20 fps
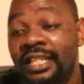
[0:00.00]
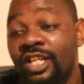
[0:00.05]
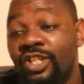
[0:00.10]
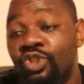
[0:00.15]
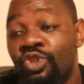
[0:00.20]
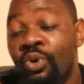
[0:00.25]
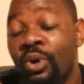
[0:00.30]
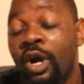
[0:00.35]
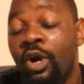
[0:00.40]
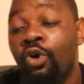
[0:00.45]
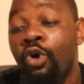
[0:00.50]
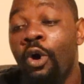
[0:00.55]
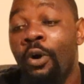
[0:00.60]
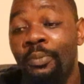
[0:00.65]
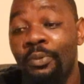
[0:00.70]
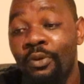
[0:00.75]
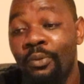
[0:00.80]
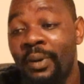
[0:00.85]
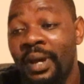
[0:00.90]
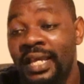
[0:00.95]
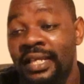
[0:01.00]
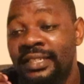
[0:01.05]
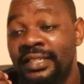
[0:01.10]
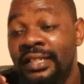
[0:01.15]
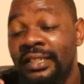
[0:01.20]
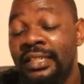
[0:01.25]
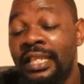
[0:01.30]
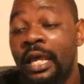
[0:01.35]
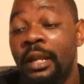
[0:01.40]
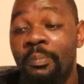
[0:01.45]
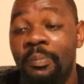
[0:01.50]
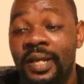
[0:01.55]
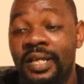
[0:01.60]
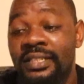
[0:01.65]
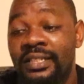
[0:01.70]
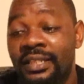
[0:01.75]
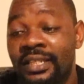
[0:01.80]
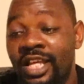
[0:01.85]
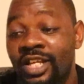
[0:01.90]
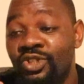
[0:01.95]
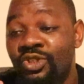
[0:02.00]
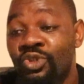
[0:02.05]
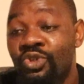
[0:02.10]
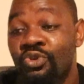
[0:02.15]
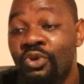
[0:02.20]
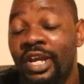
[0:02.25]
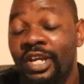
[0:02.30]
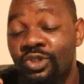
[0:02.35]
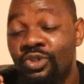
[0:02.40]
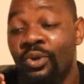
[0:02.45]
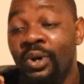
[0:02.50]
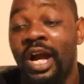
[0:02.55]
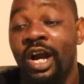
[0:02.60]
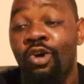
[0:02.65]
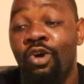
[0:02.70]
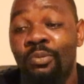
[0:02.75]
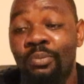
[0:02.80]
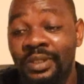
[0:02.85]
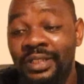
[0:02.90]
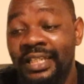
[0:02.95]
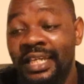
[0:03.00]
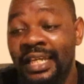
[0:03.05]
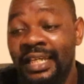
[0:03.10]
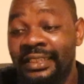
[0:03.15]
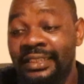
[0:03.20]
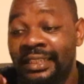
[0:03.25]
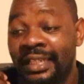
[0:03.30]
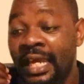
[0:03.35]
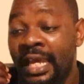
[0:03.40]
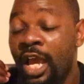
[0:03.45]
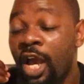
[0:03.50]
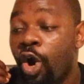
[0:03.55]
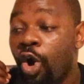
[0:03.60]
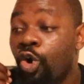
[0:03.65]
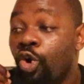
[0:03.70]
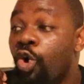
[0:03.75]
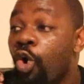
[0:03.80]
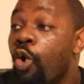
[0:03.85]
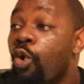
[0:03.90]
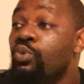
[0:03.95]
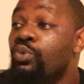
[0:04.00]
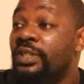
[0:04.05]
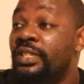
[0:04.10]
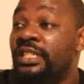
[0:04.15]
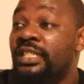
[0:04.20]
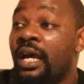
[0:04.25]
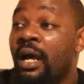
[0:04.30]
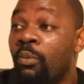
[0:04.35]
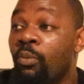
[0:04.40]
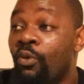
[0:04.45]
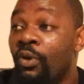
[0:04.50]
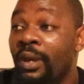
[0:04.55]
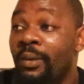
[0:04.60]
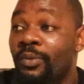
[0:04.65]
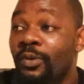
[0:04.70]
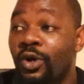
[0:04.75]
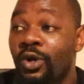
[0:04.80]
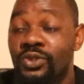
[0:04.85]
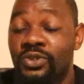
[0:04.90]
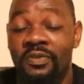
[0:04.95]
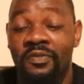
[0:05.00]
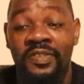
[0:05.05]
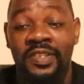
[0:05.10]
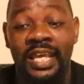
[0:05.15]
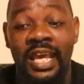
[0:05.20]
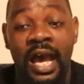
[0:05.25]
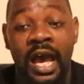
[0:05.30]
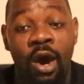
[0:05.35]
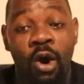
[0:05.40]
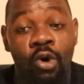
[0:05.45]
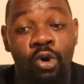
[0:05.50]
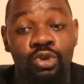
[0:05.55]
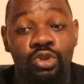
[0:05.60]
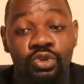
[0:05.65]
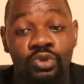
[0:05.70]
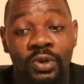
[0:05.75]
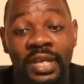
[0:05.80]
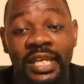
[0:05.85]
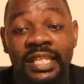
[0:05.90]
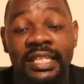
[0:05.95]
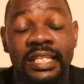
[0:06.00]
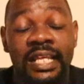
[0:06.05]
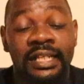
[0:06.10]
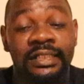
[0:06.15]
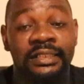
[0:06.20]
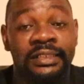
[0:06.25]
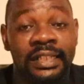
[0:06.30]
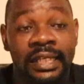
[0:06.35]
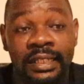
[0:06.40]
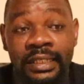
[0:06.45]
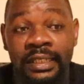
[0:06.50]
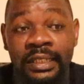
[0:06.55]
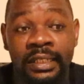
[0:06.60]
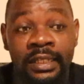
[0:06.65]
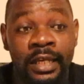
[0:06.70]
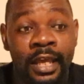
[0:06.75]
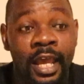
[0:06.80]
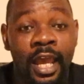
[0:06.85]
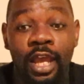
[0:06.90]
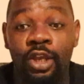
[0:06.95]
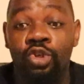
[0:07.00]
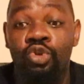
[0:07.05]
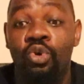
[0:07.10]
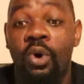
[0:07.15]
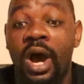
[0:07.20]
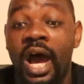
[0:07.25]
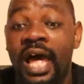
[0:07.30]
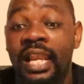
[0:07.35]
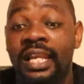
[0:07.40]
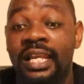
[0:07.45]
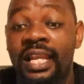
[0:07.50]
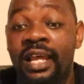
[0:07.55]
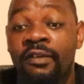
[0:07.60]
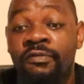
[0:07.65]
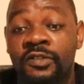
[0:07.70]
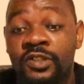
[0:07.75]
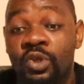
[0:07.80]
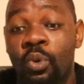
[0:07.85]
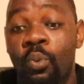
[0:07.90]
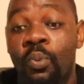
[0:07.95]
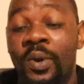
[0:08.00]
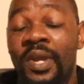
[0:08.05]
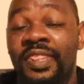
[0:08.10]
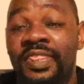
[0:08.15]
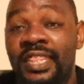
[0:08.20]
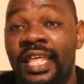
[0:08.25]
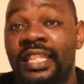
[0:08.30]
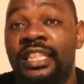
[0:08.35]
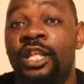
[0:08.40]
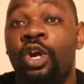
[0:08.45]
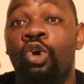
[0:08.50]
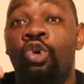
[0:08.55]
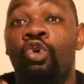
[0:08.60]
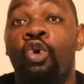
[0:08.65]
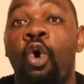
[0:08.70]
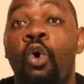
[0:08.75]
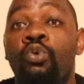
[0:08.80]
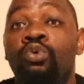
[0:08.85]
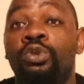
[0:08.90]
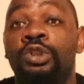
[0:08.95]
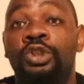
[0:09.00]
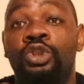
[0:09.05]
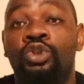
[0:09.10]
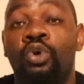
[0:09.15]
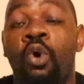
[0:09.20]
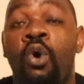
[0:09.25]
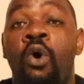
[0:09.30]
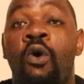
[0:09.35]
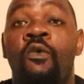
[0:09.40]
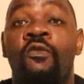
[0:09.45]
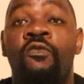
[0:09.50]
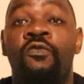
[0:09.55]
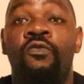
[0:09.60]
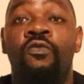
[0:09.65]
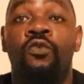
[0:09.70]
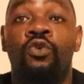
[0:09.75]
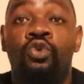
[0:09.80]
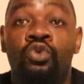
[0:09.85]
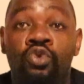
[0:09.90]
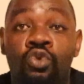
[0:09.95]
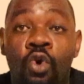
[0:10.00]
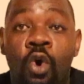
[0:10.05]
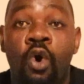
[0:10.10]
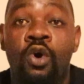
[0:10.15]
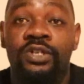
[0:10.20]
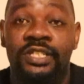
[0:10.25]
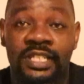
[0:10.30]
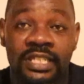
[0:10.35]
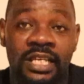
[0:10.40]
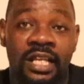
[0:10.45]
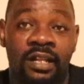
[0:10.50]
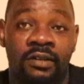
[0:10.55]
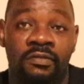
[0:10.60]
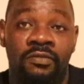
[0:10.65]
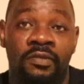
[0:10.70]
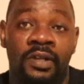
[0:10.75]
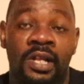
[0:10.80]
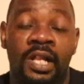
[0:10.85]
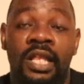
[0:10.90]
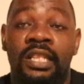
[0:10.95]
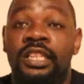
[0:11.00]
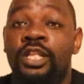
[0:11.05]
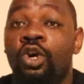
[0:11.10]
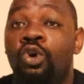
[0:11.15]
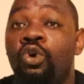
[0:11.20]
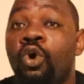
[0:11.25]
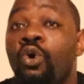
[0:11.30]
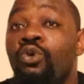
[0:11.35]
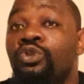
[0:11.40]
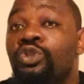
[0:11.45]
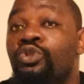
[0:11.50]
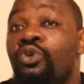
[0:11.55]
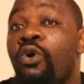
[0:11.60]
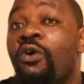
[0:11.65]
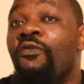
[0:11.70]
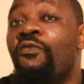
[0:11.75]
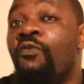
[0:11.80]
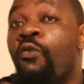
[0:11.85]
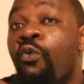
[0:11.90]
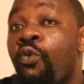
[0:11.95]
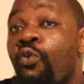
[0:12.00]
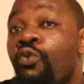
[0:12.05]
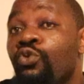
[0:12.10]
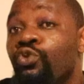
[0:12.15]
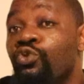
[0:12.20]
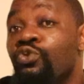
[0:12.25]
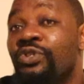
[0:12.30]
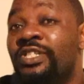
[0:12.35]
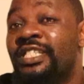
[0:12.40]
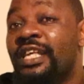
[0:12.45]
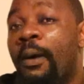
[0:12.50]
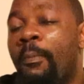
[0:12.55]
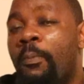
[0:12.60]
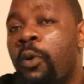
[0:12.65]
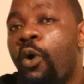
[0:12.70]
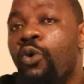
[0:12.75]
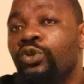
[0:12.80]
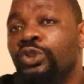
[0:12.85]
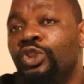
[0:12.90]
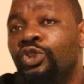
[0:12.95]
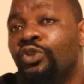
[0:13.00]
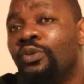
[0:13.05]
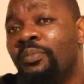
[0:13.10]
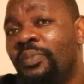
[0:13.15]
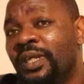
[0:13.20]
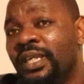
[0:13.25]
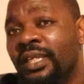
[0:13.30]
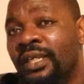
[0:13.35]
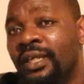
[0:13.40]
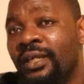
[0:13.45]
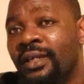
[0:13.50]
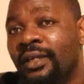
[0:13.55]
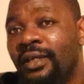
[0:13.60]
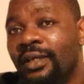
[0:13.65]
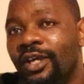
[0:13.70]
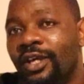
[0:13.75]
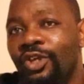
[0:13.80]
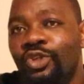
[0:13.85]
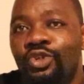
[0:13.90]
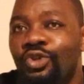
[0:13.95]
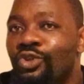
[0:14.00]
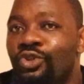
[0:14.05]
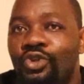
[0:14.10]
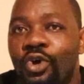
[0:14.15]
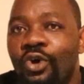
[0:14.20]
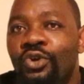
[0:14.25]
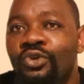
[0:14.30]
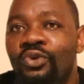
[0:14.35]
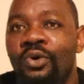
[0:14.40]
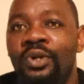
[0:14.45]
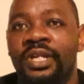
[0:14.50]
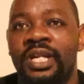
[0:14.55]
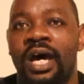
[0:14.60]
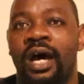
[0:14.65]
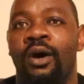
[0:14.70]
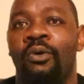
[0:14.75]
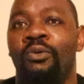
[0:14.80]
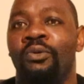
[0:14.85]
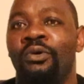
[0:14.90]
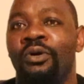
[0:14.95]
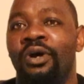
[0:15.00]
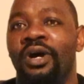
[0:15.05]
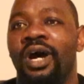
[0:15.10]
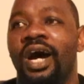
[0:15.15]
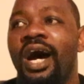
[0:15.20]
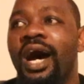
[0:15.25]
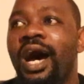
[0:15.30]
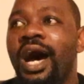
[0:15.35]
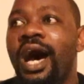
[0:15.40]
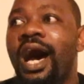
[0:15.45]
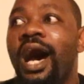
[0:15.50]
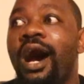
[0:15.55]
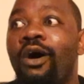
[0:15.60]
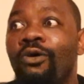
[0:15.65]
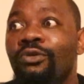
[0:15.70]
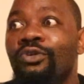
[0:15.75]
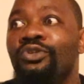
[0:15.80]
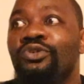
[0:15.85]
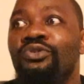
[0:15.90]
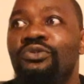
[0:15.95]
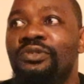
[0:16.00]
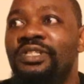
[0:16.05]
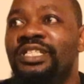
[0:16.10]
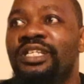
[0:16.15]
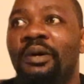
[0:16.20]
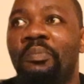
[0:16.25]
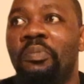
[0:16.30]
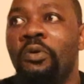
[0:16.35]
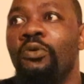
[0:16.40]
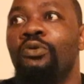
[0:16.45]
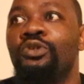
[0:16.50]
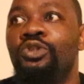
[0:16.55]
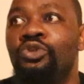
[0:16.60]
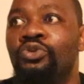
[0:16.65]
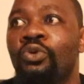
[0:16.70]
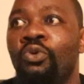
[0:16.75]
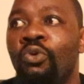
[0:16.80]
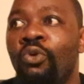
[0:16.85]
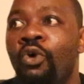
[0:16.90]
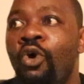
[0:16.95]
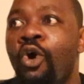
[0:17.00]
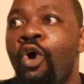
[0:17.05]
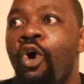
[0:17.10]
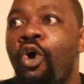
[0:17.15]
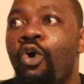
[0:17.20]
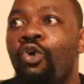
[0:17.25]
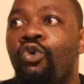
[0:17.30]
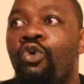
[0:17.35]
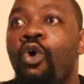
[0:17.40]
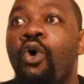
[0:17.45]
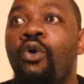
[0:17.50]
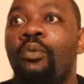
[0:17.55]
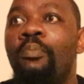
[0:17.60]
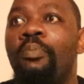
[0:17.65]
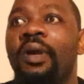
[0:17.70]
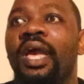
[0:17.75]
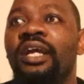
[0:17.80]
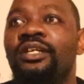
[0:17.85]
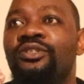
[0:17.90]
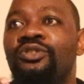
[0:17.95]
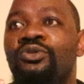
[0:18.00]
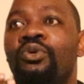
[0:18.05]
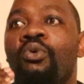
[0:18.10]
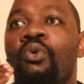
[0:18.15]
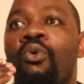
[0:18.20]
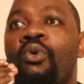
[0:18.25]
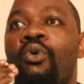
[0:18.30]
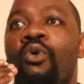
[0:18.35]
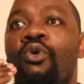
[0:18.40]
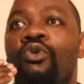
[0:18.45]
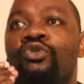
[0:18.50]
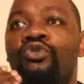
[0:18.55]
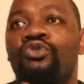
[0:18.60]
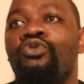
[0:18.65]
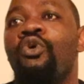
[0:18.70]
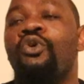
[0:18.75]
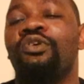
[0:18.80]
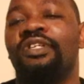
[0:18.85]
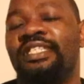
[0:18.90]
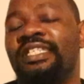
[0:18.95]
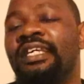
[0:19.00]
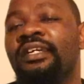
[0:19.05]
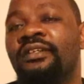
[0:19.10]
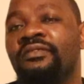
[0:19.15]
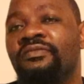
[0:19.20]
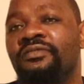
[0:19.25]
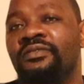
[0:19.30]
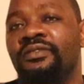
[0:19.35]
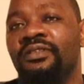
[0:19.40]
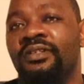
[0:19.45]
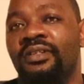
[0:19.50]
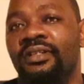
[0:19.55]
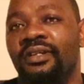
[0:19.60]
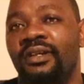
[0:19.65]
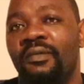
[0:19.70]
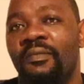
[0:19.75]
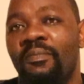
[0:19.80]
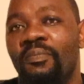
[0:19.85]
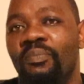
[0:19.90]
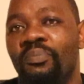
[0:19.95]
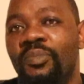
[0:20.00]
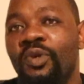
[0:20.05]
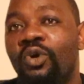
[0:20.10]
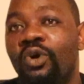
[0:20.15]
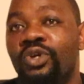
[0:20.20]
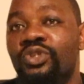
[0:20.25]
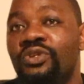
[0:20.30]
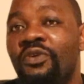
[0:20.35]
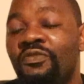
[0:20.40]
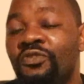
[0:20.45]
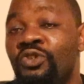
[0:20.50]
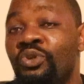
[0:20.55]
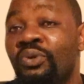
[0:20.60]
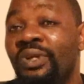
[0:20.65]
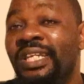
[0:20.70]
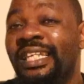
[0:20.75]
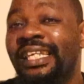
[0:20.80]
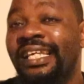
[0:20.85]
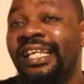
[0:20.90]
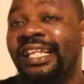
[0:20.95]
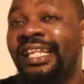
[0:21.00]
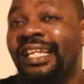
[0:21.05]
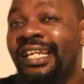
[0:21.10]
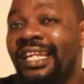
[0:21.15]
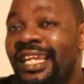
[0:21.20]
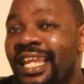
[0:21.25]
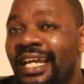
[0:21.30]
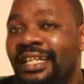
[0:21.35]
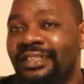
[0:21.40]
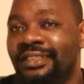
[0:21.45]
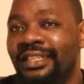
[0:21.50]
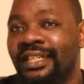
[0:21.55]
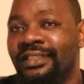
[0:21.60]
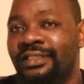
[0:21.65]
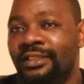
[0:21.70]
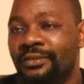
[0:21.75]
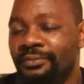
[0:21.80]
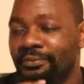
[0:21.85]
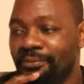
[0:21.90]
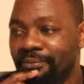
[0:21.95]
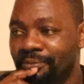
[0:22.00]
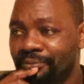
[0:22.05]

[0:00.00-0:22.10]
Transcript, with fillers: that you are compromising, that person that you're trying to accommodate, goes somewhere because of they are also in their journey, you are left with the ghost of yourself the ghost of who you're supposed to be. You don't know now how you're supposed to go back to yourself because of you neglected